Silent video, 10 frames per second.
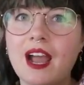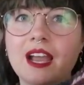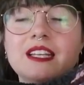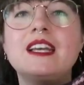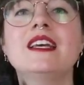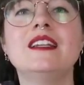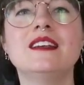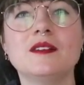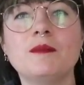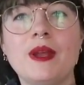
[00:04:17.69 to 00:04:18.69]
I
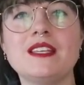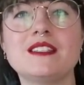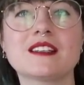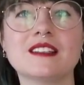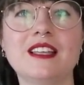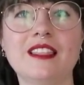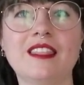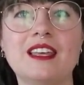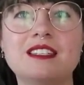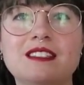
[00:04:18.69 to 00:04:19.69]
did basically
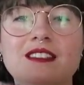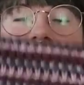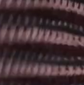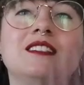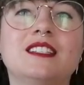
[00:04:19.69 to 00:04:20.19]
this